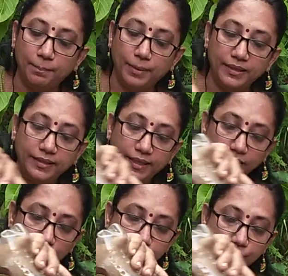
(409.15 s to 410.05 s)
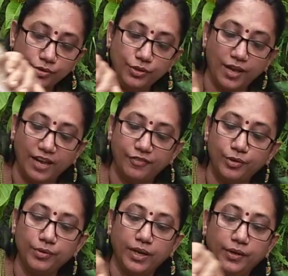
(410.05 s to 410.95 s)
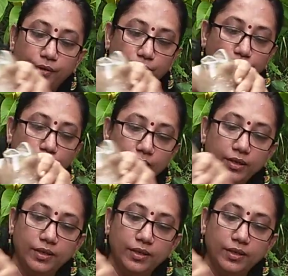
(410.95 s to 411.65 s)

but then also you have to control on